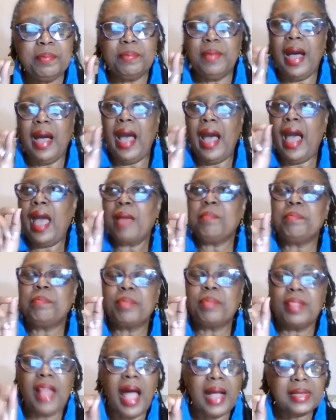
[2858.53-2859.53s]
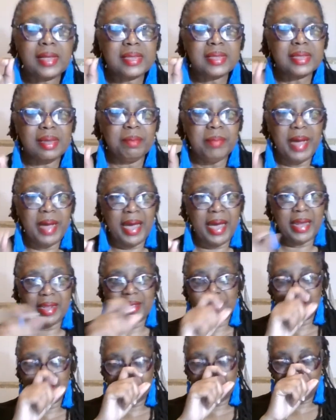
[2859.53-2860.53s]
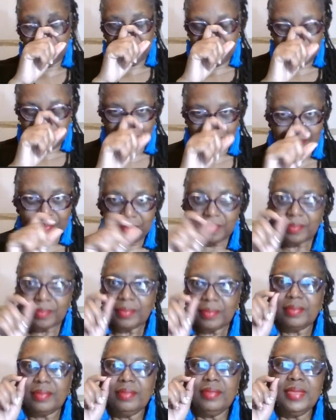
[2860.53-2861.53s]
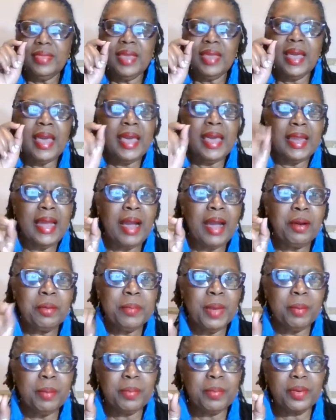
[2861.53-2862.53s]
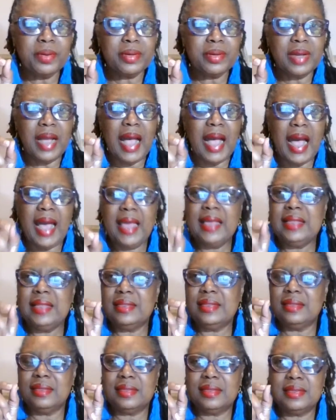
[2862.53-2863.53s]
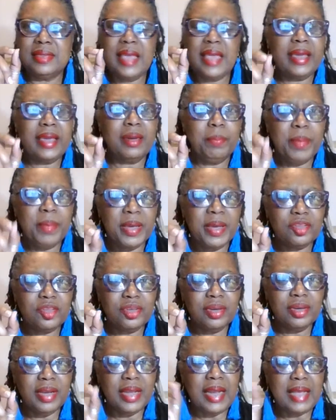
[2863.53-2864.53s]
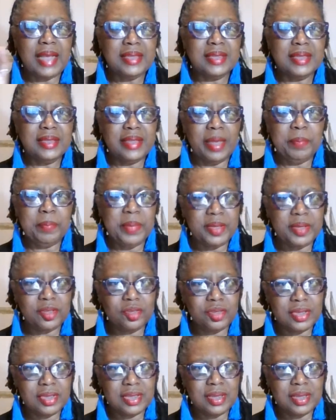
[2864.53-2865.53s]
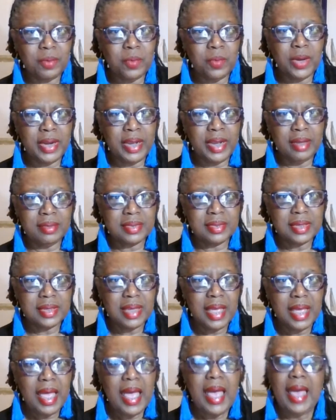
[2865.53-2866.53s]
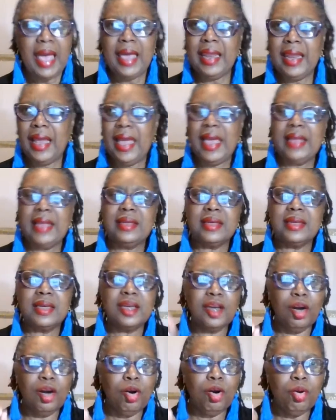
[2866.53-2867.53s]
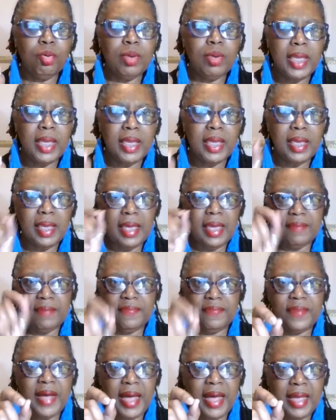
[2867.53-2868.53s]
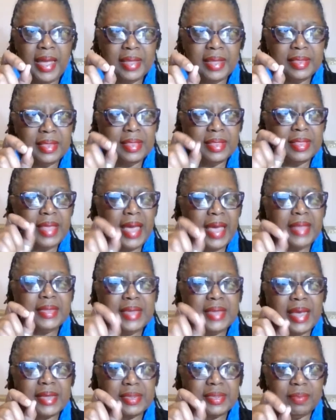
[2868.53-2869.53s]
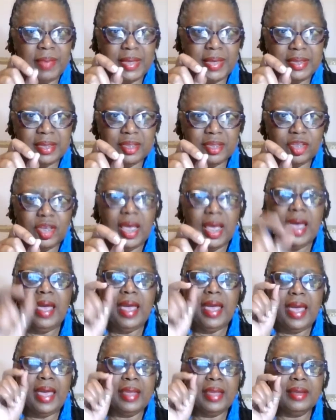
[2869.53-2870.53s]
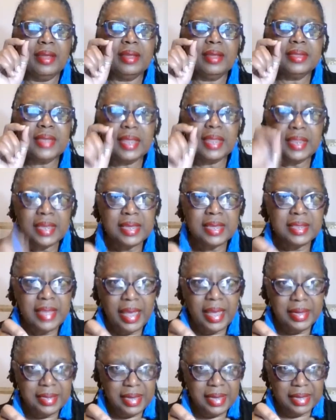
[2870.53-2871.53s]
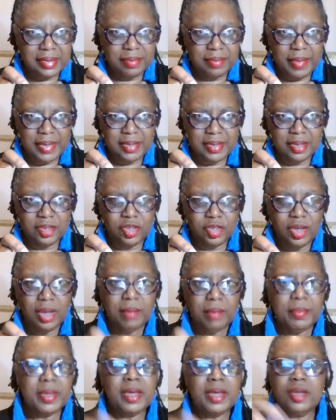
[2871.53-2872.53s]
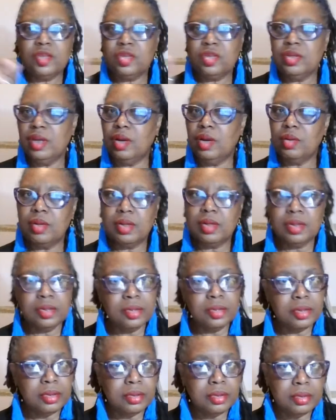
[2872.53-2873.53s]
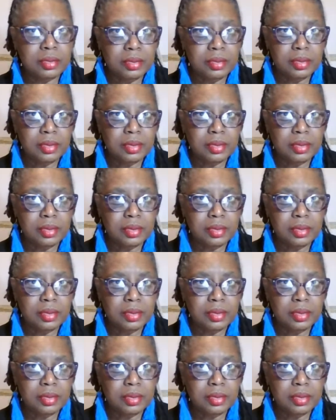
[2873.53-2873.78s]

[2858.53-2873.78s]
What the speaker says: I blocked somebody. And I remembered I had taken a picture and I sent that picture to someone else. And I had to go and find that text message and delete that text message because Google